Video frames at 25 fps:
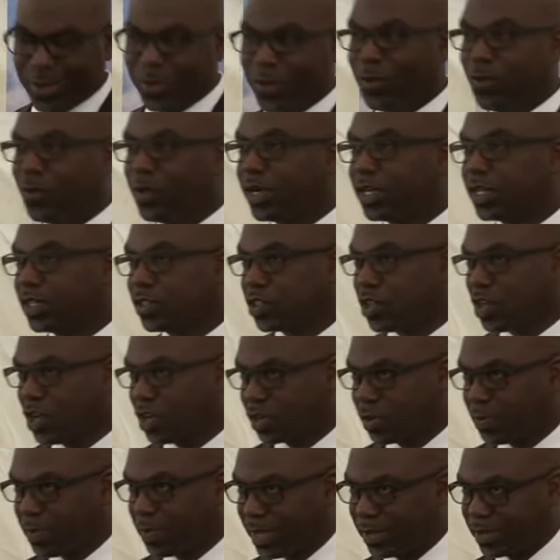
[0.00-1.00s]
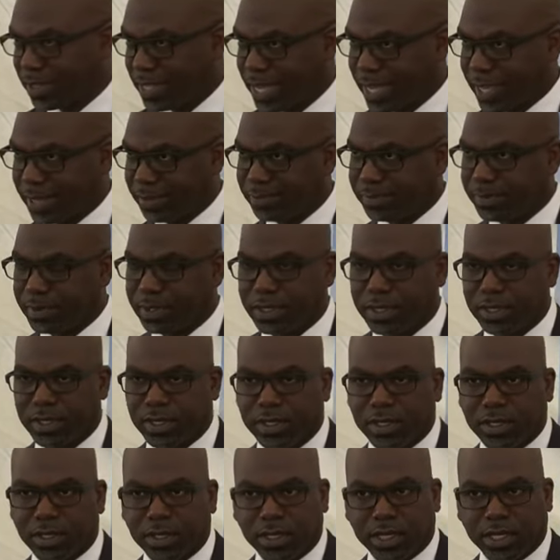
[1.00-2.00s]
we're going to talk about that.
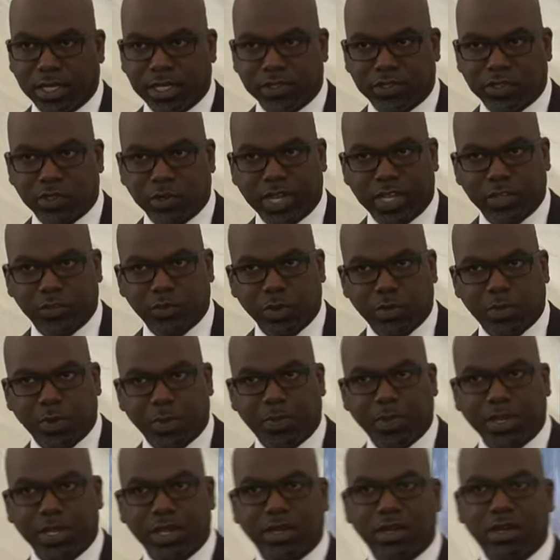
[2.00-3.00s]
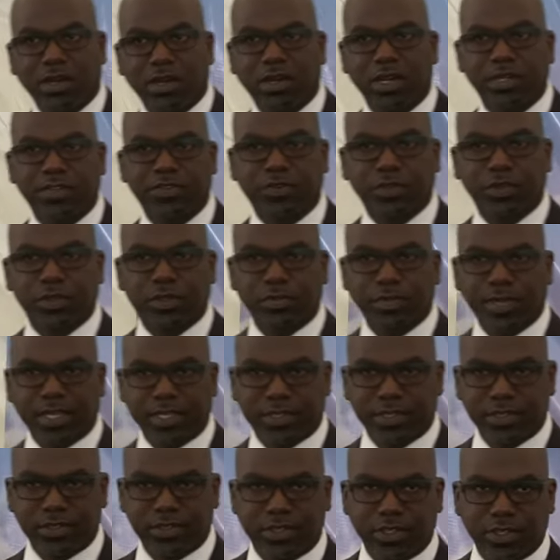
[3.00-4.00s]
And so, as we prepare our hearts for the
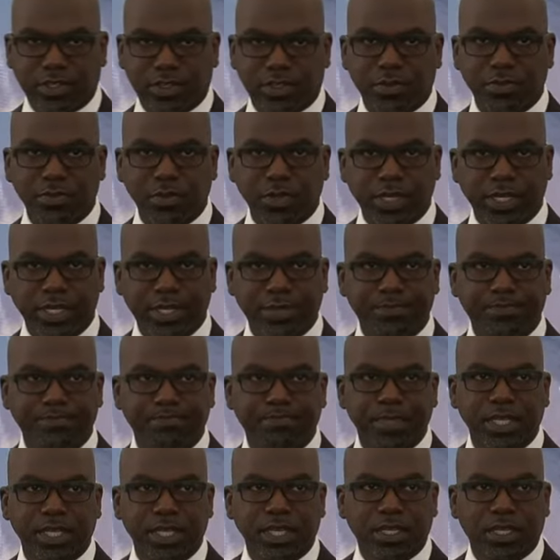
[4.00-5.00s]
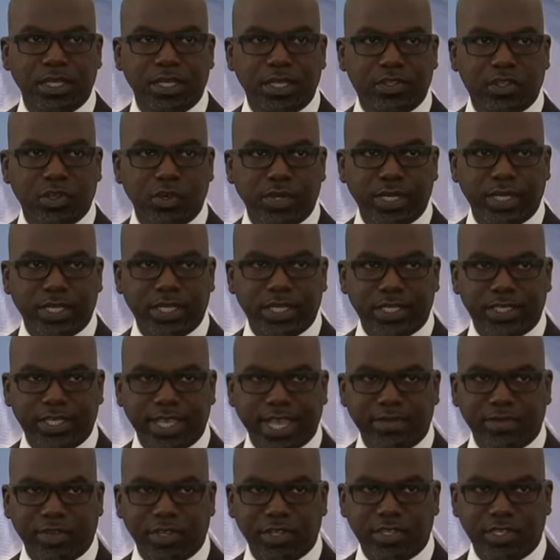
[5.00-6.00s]
message this morning, let's go ahead and let's
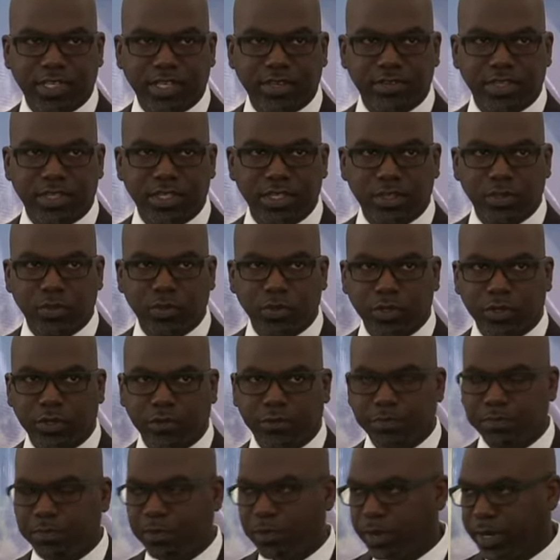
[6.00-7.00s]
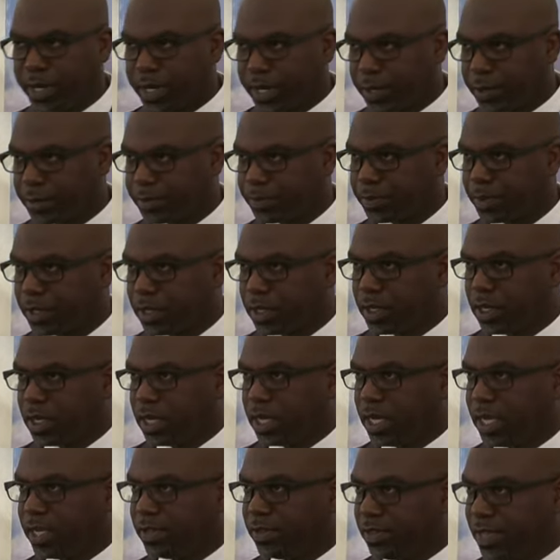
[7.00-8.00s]
have ourselves another word of prayer,
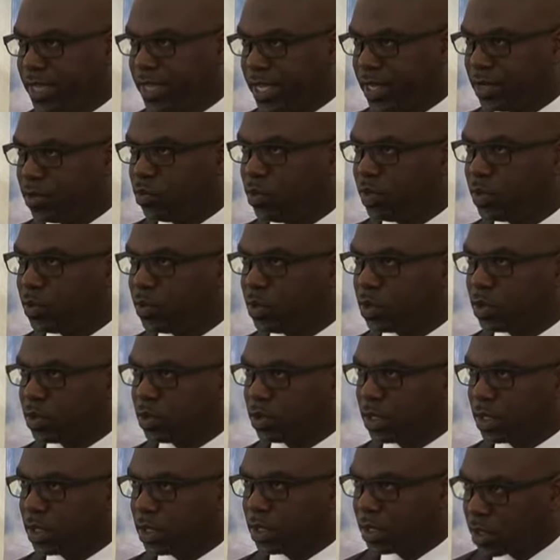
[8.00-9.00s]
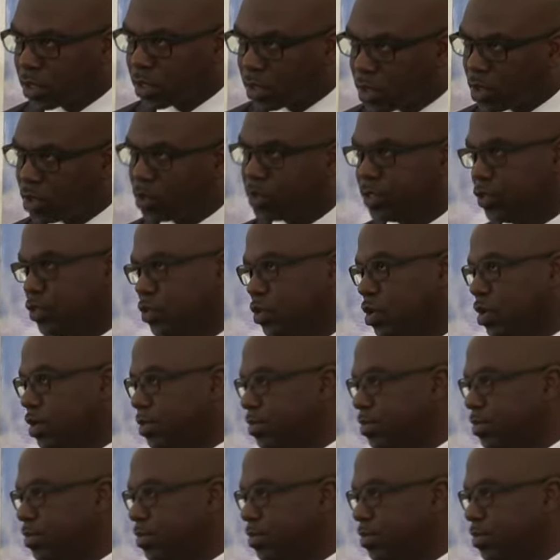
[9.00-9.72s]
and then we will go into our